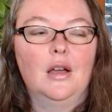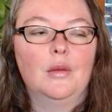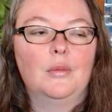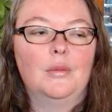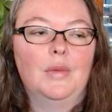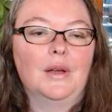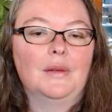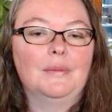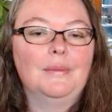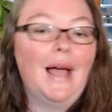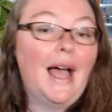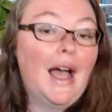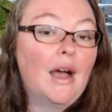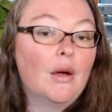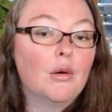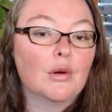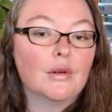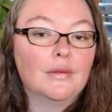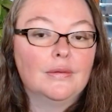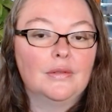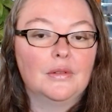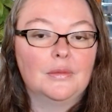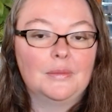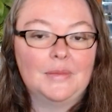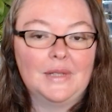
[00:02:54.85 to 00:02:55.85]
but
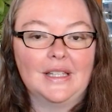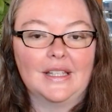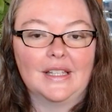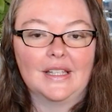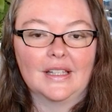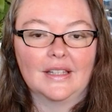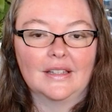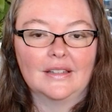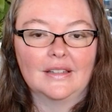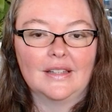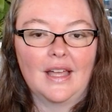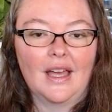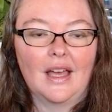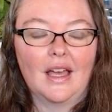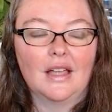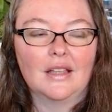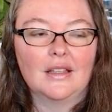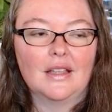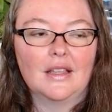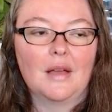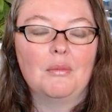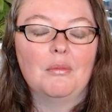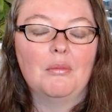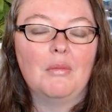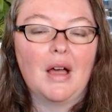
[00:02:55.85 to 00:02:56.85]
powerful being,
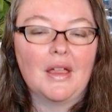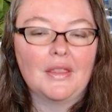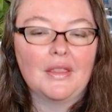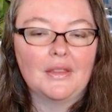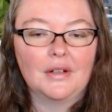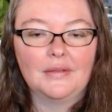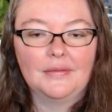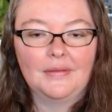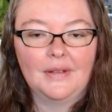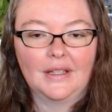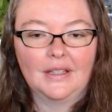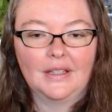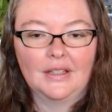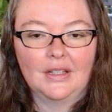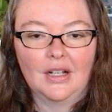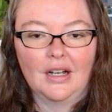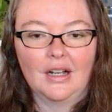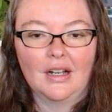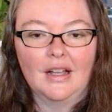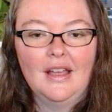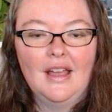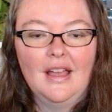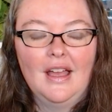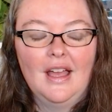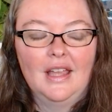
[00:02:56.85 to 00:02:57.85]
that a mother figure